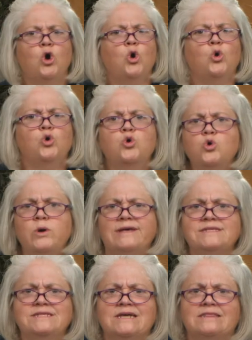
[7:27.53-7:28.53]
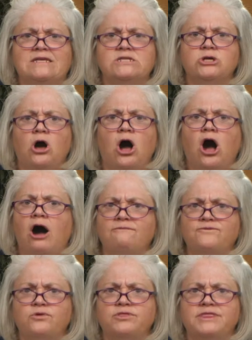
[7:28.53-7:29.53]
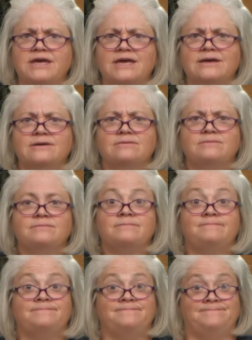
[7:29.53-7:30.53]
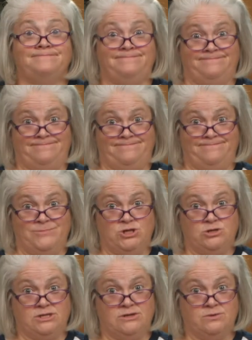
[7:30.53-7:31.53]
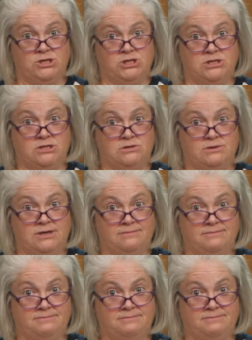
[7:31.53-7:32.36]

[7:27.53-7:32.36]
who has done this awful thing? Do you see what she's doing?